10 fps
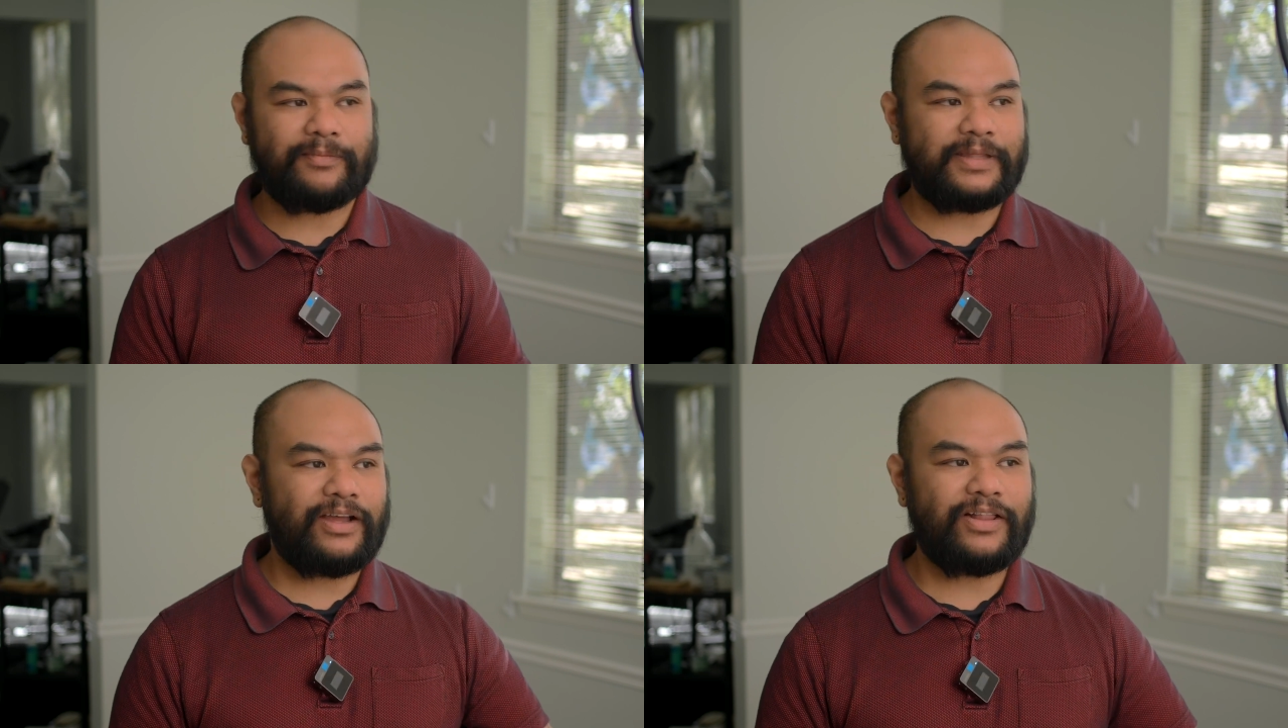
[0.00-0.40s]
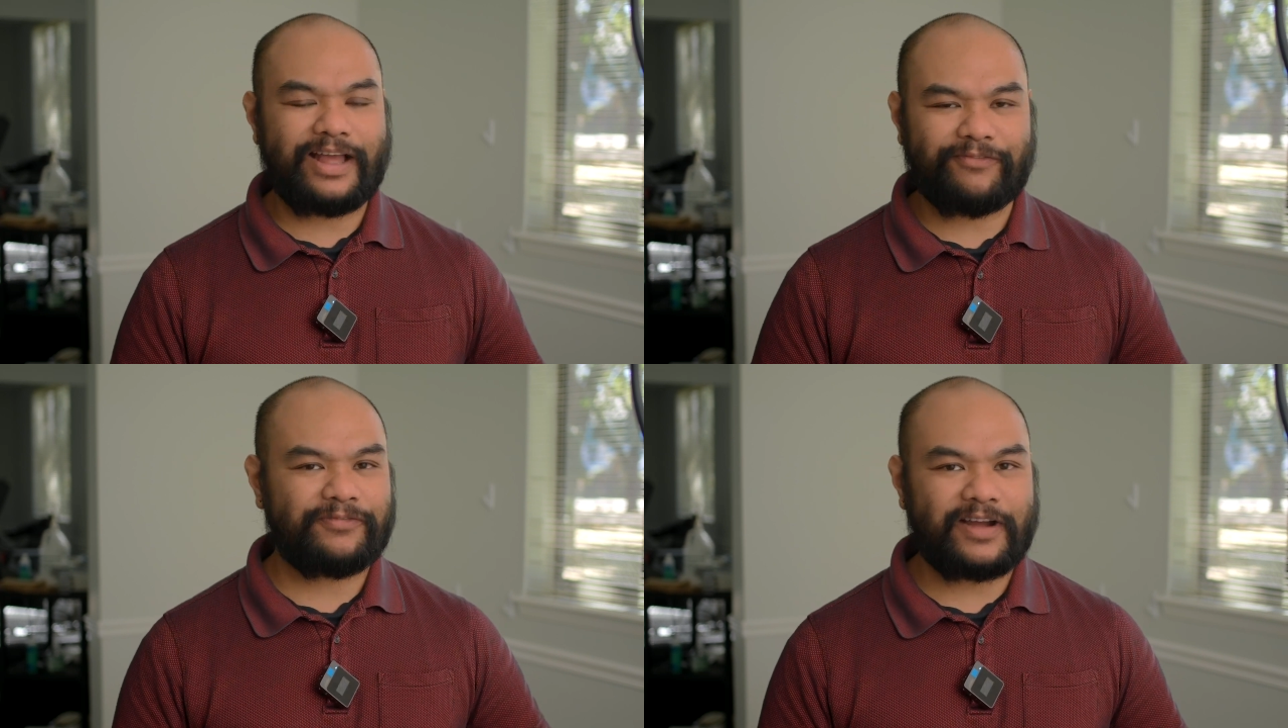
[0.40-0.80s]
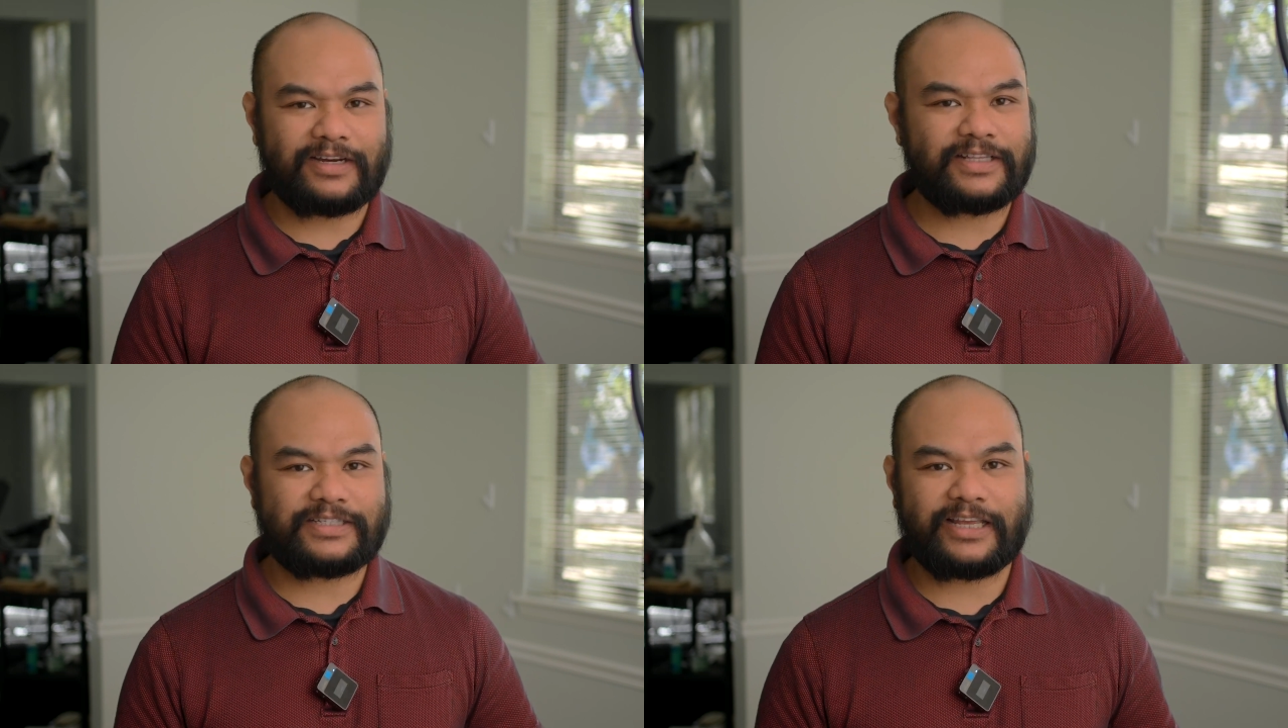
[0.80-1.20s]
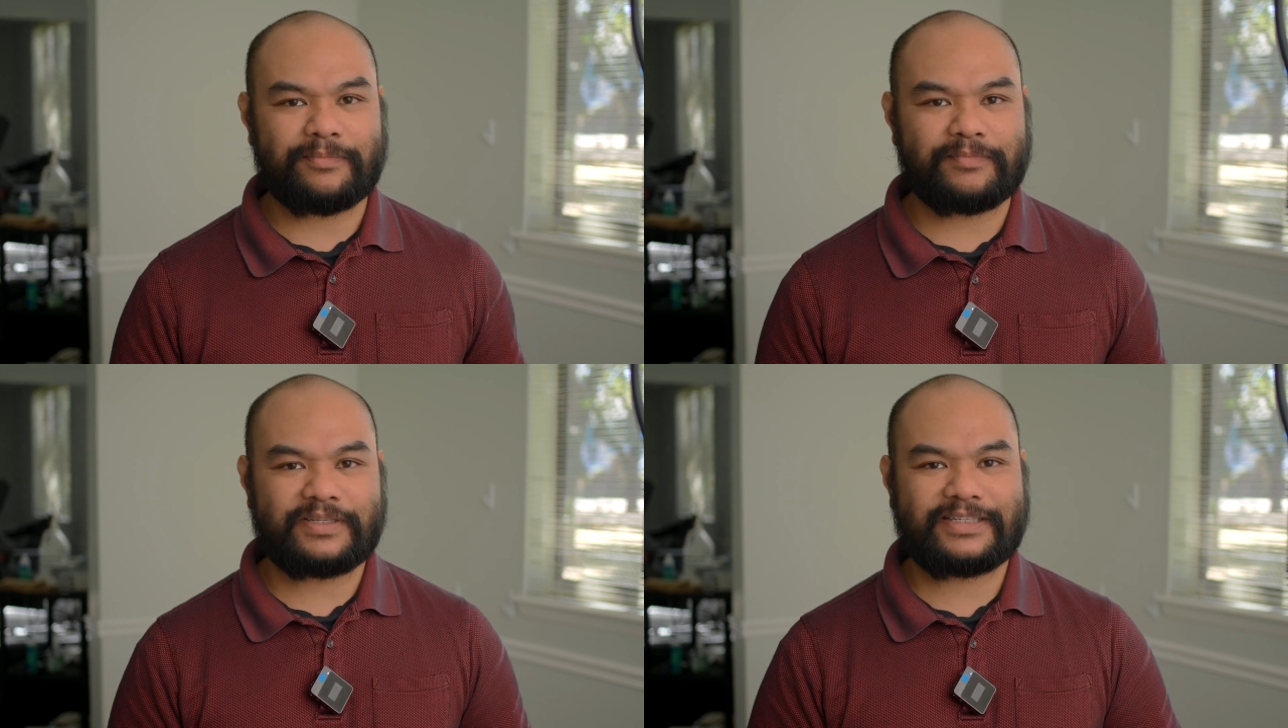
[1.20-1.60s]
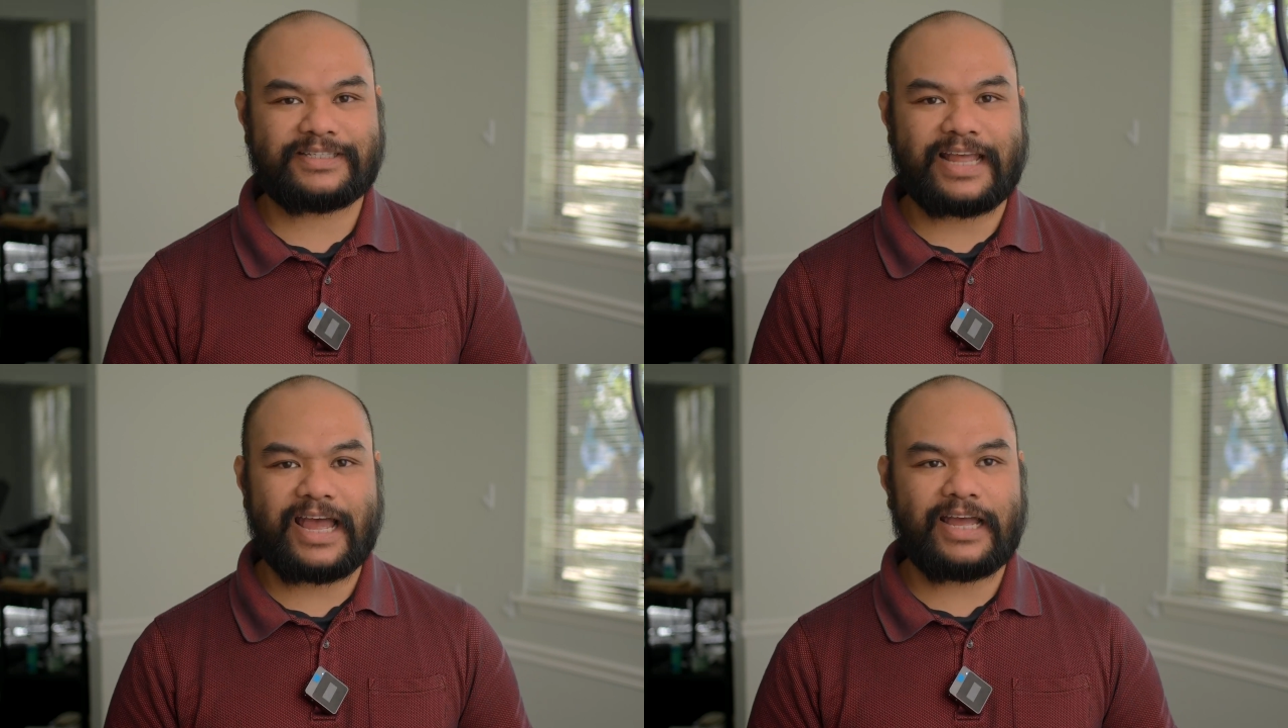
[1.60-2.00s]
They all have kind of the same
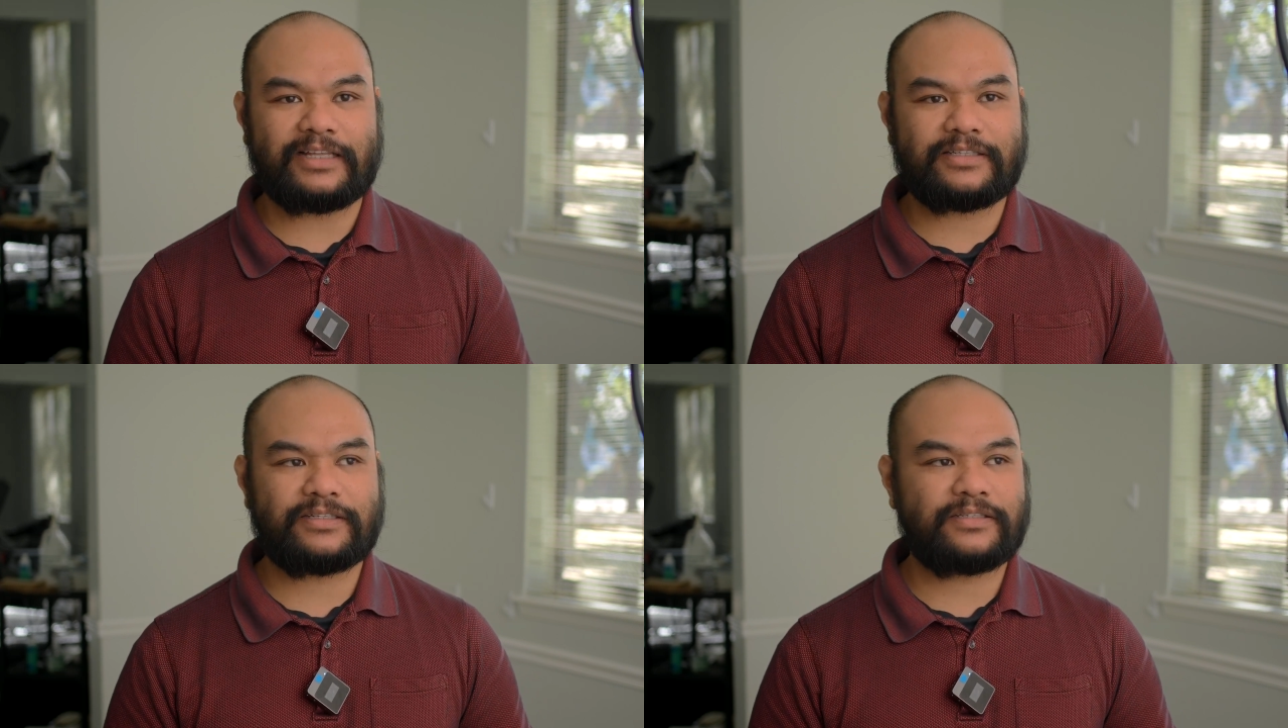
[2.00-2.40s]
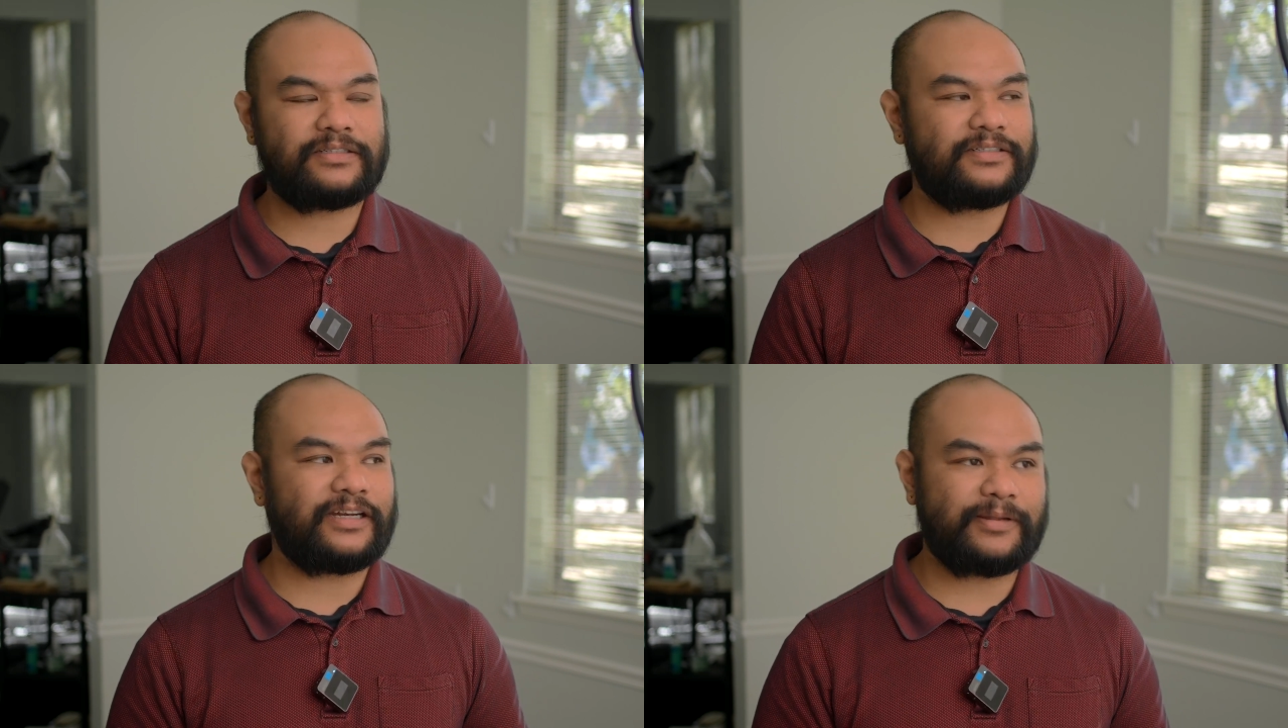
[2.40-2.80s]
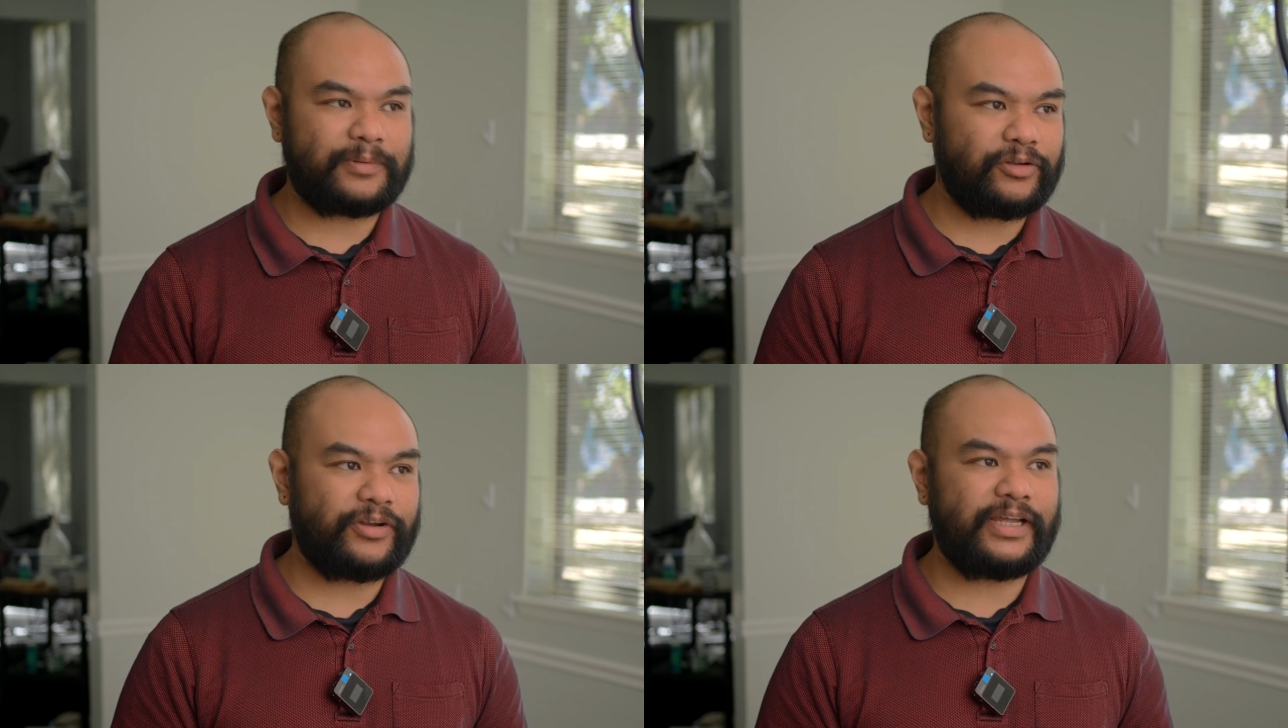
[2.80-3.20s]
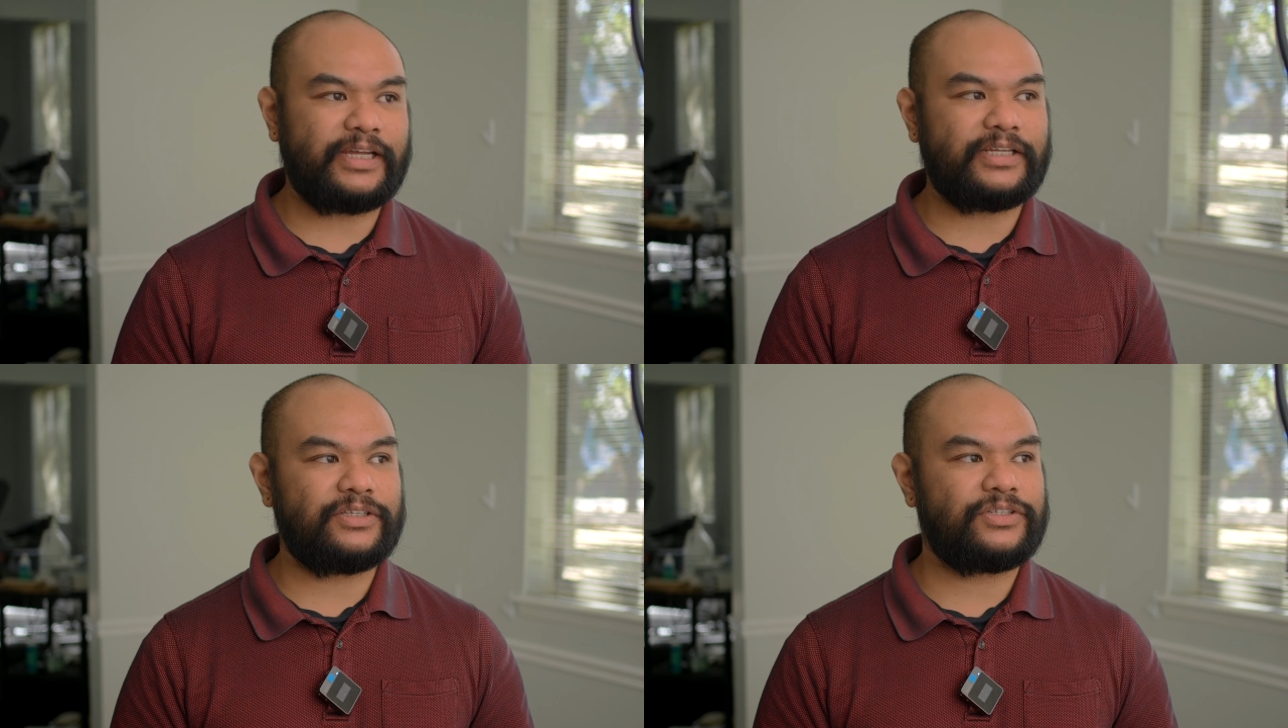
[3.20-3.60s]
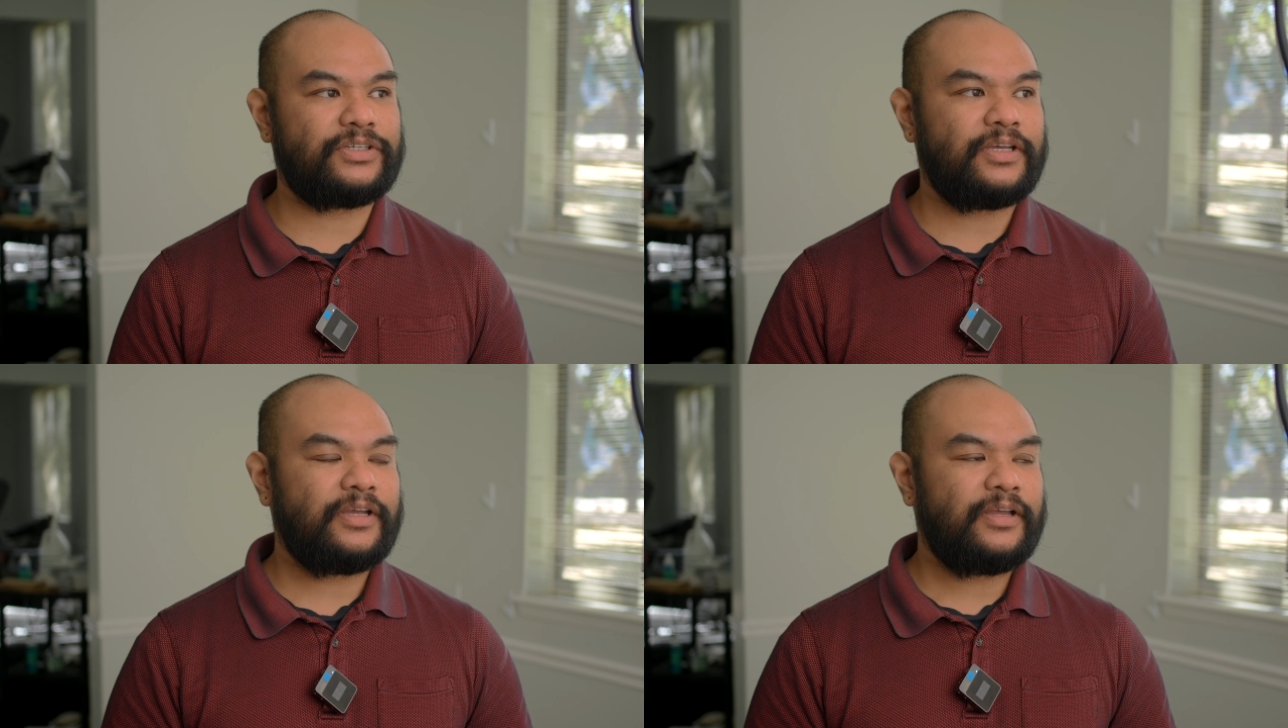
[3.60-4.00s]
stats, dynamic range.